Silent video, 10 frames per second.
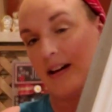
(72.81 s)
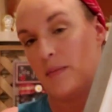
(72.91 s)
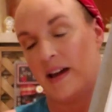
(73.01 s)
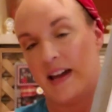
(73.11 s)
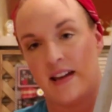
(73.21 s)
got
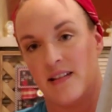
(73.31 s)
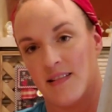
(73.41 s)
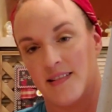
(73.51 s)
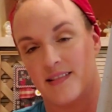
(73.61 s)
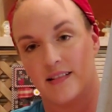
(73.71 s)
my
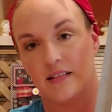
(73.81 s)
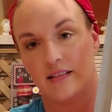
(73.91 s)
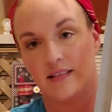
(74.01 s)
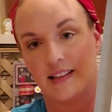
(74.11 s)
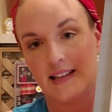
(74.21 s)

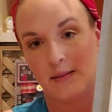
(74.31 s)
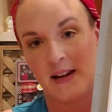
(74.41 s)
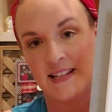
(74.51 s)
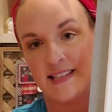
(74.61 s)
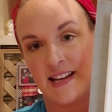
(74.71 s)
Leela
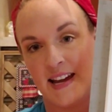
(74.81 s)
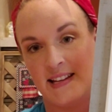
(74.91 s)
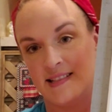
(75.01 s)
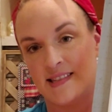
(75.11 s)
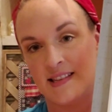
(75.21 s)
May
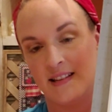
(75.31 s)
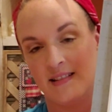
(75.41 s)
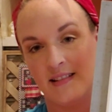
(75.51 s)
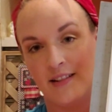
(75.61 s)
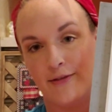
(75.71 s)
Designs
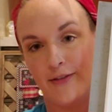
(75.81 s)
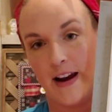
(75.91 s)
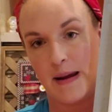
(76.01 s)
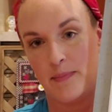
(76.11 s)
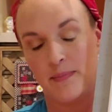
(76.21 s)

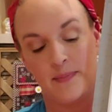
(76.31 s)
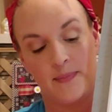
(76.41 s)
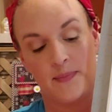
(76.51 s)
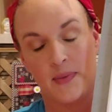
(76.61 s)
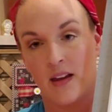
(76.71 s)
frame
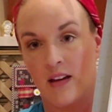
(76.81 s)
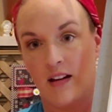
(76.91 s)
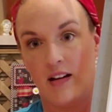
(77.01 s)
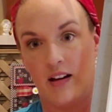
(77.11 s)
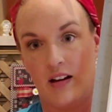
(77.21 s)

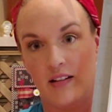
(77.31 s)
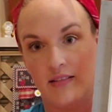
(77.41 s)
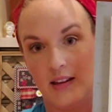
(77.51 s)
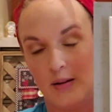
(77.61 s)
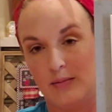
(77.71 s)

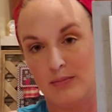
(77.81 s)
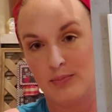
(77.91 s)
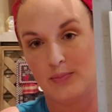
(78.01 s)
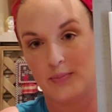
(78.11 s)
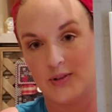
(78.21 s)
that
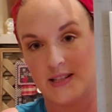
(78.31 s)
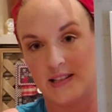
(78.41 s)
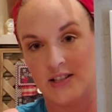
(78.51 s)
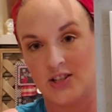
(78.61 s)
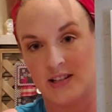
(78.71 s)

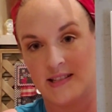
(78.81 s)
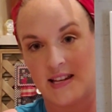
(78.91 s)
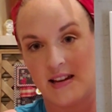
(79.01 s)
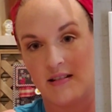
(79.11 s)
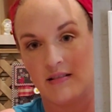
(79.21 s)
Priscilla and
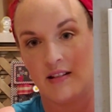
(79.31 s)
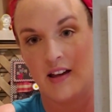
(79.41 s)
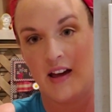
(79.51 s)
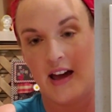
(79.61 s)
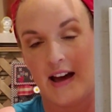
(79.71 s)
Chelsea
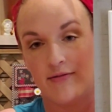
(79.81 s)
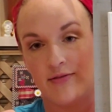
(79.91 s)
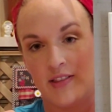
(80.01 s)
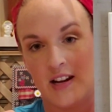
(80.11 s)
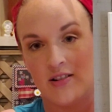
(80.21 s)
have
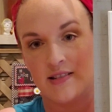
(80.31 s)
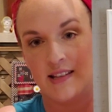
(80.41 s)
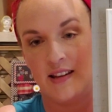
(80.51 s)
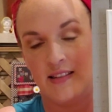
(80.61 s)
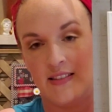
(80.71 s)
for theirs,
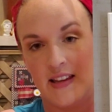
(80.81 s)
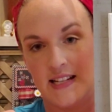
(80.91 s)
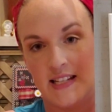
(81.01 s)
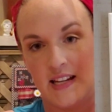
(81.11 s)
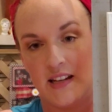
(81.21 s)
and that they
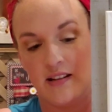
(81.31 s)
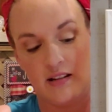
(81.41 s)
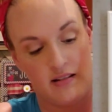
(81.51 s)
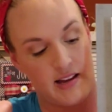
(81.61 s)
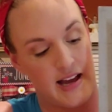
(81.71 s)
did
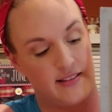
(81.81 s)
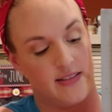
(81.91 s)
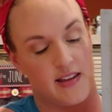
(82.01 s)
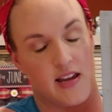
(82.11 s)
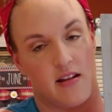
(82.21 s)
at
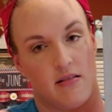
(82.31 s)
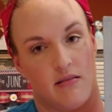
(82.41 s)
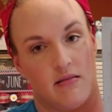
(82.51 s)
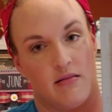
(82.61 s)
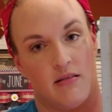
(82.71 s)
the
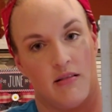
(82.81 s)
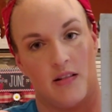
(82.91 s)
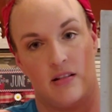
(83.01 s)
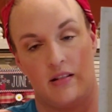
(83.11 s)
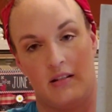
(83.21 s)

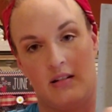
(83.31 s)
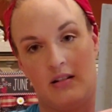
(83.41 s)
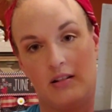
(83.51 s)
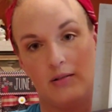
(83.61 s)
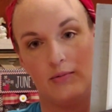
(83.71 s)

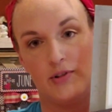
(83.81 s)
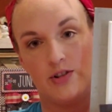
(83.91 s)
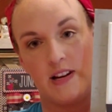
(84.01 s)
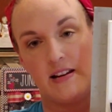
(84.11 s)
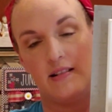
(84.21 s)

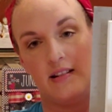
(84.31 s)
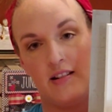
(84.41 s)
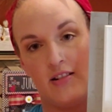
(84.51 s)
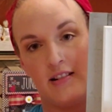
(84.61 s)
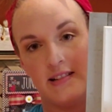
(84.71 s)
retreat in
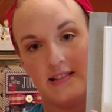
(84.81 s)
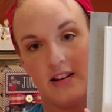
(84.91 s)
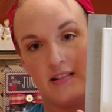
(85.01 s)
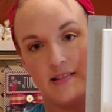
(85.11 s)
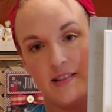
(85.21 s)

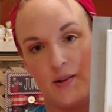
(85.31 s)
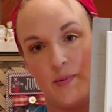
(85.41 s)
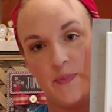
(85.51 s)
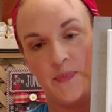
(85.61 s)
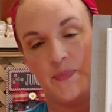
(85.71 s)
Arkansas. So
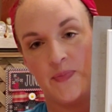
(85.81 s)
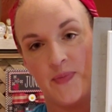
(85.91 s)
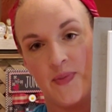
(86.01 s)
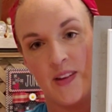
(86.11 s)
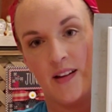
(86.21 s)

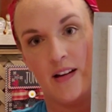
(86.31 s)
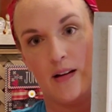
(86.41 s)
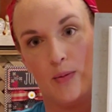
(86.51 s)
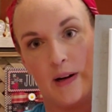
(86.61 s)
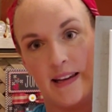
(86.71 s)

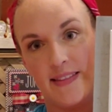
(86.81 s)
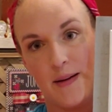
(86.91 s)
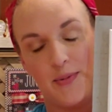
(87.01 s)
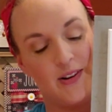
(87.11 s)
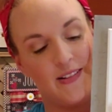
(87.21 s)
I want to get
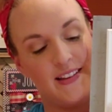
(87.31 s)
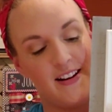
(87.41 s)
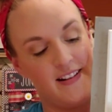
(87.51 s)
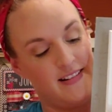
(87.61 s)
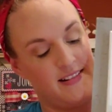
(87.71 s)
that put on there.